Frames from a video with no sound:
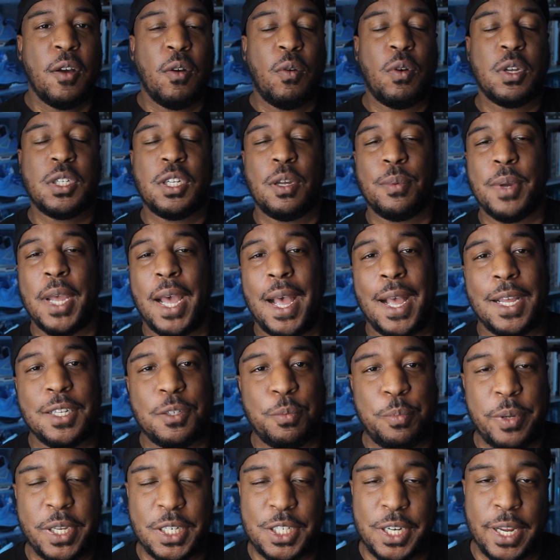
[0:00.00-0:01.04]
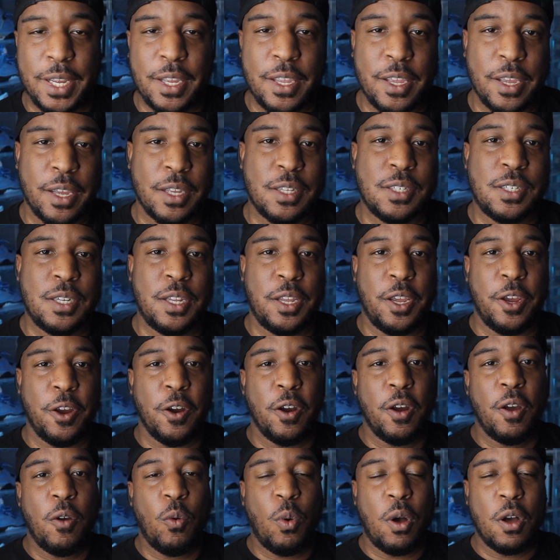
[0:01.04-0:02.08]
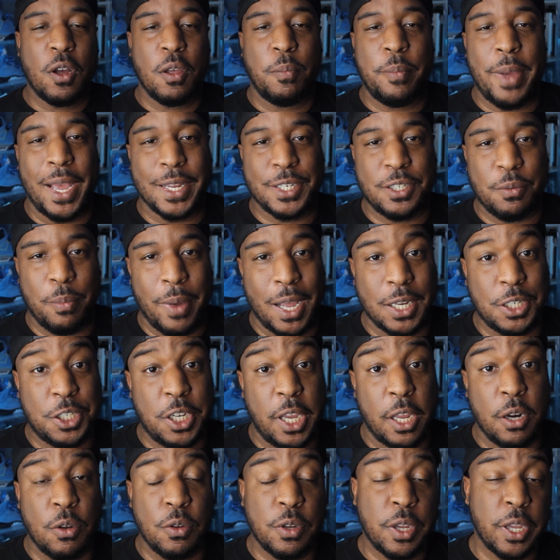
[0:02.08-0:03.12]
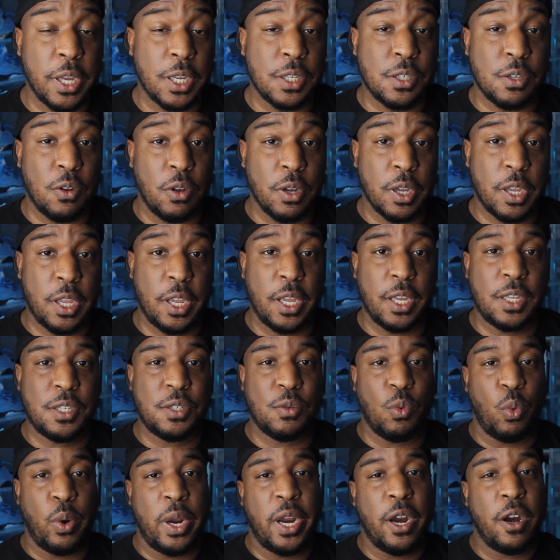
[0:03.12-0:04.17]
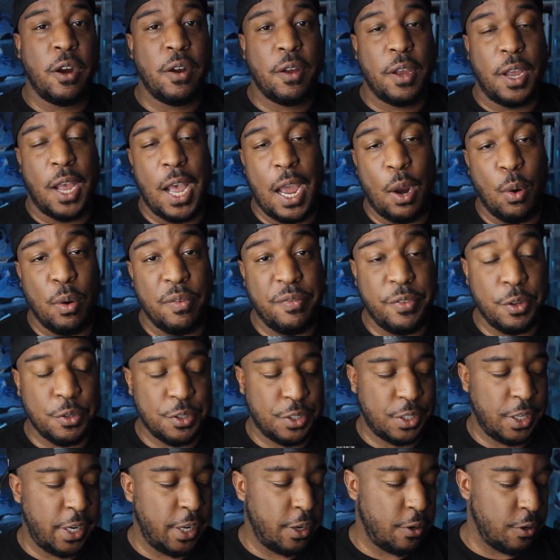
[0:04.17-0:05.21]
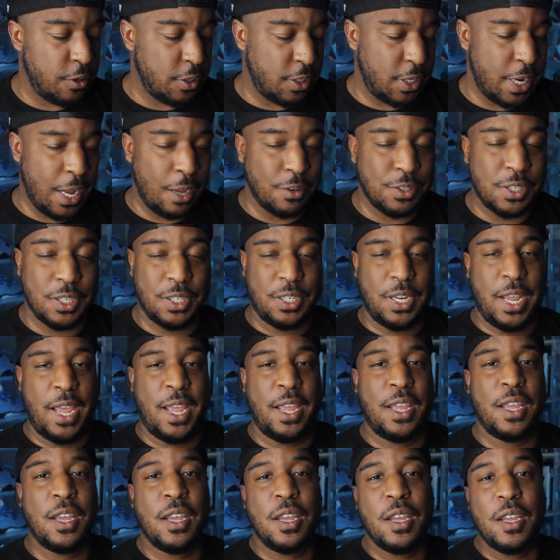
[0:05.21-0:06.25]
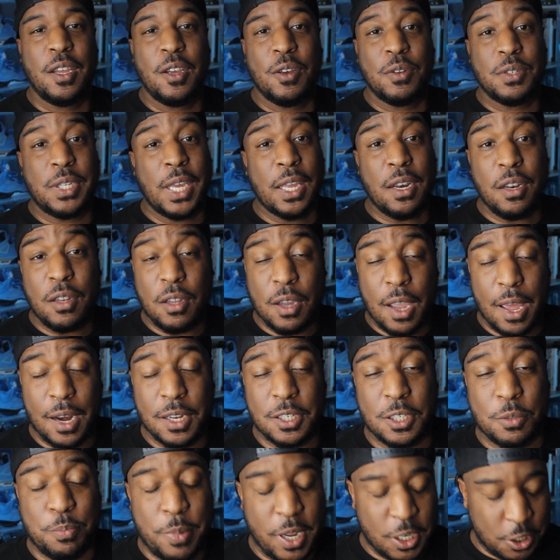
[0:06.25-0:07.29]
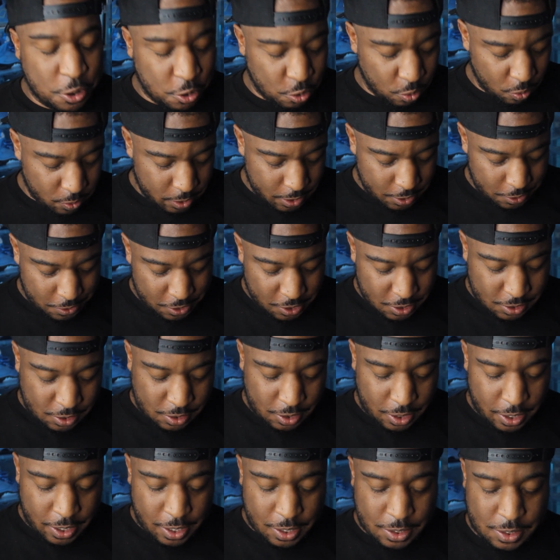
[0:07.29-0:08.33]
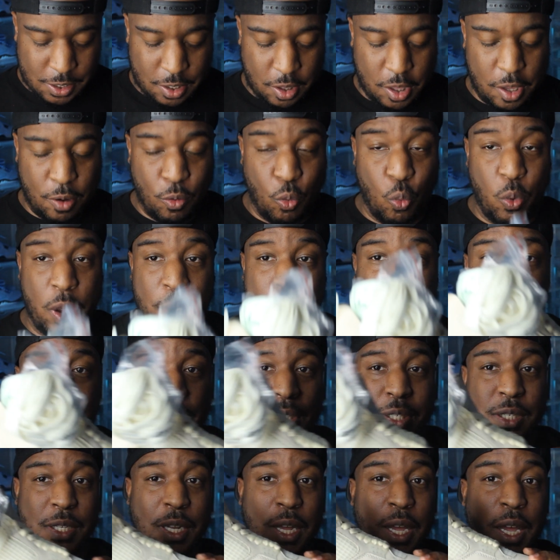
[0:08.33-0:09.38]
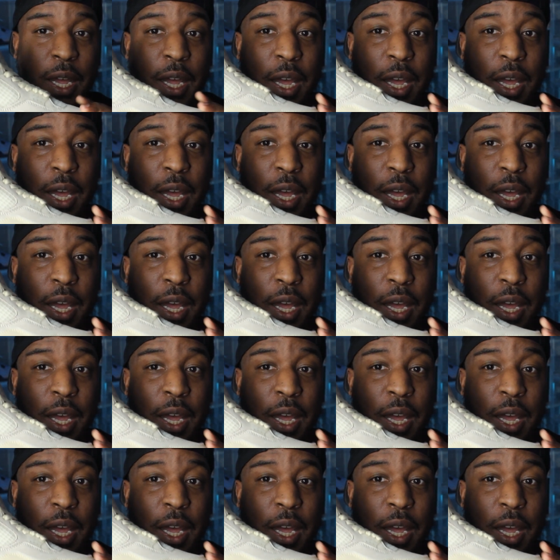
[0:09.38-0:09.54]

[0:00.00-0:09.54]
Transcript: What's up guys, bjkicks here. Welcome back to my channel, Kicks on Kicks, where I review sneakers. Now today, taking a look at a special one. This is the women's